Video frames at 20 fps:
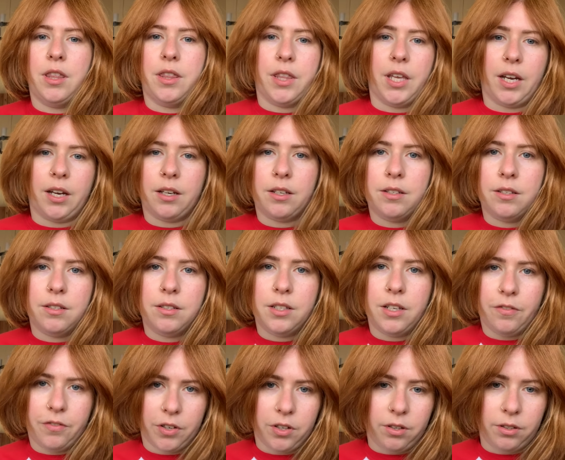thick,
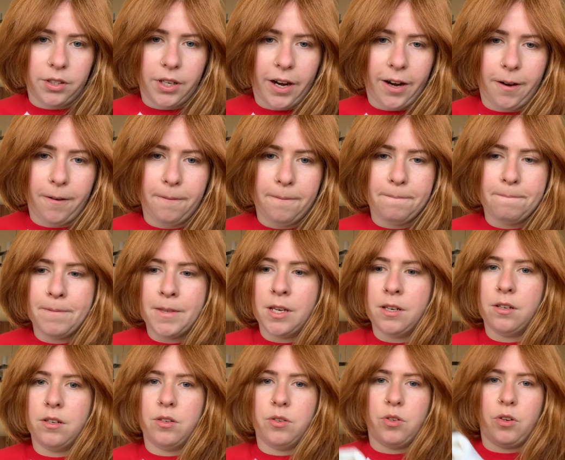difficult hair.
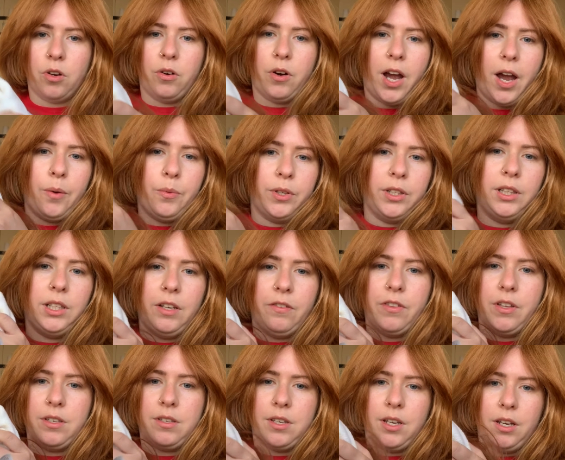So I would leave
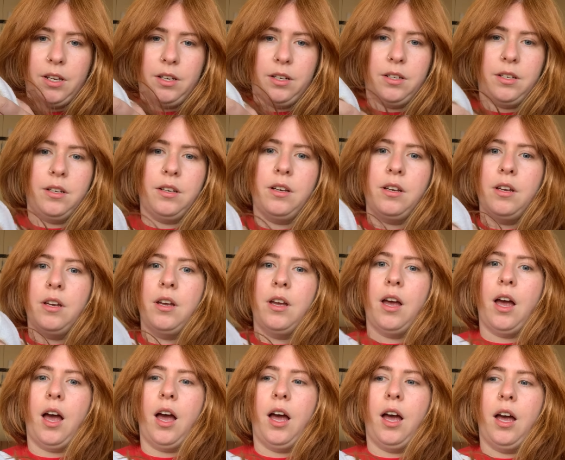this in
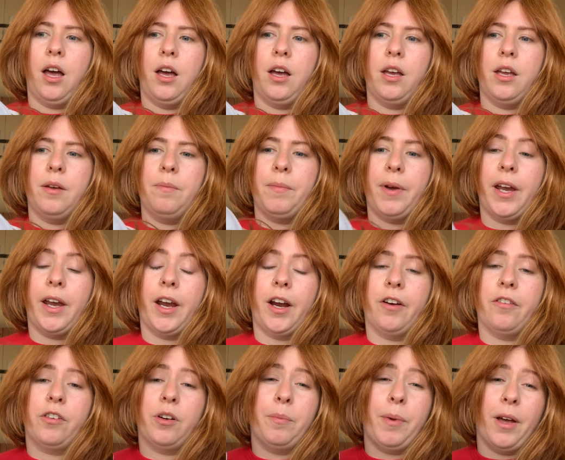my hair
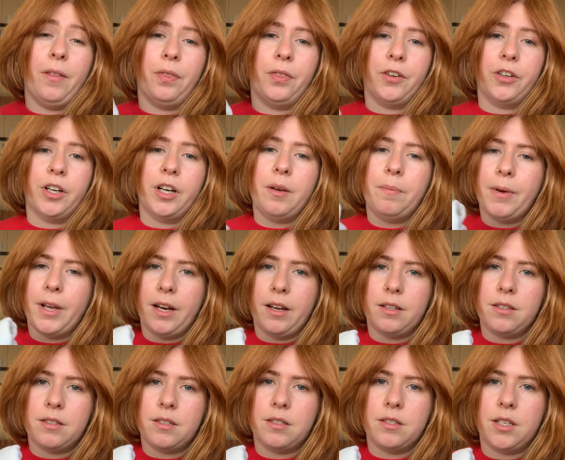for about 30
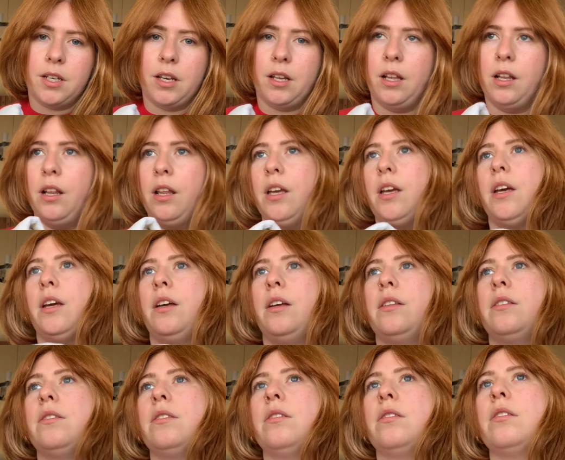minutes till
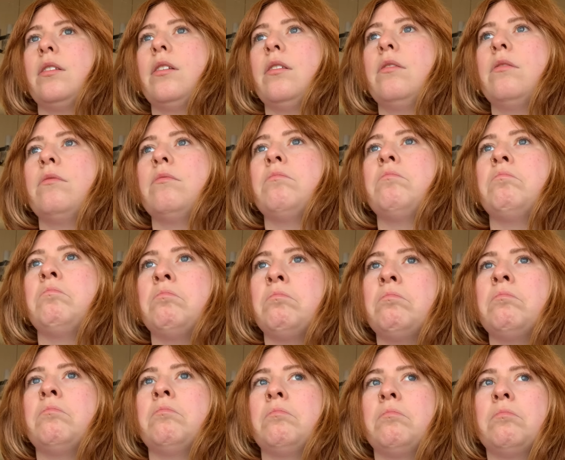it's
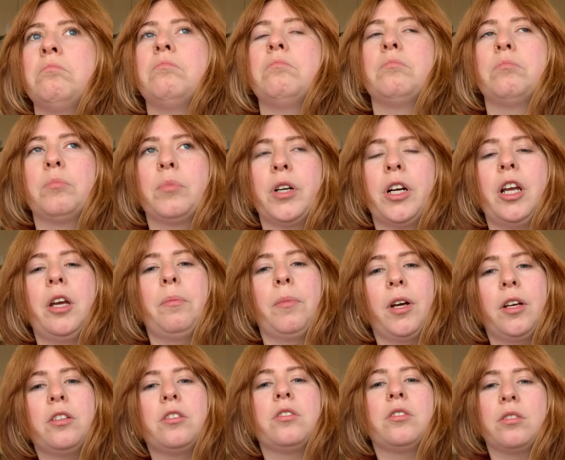pretty
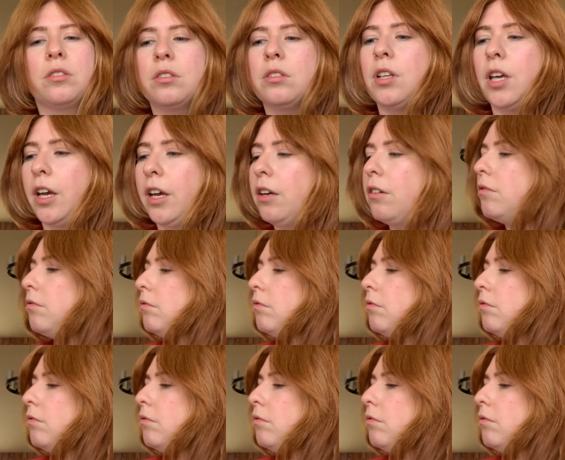much like,